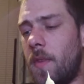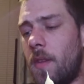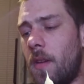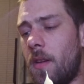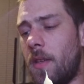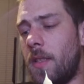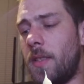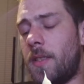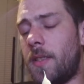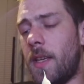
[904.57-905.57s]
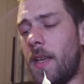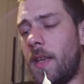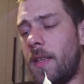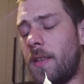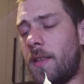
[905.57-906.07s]
Nice.
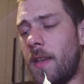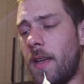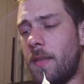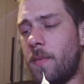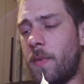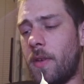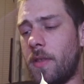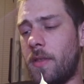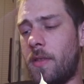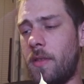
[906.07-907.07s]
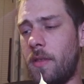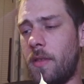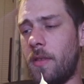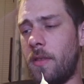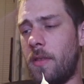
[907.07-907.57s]
And that was
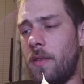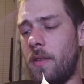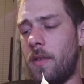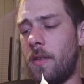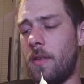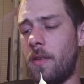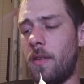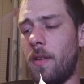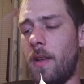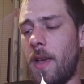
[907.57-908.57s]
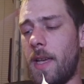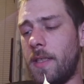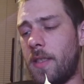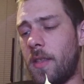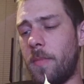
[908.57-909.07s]
the
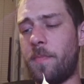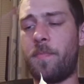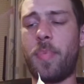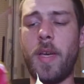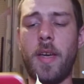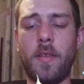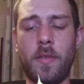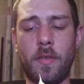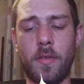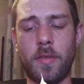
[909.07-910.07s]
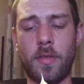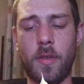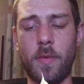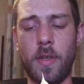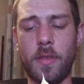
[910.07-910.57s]
last battle.
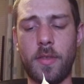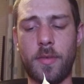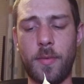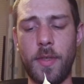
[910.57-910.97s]
So we got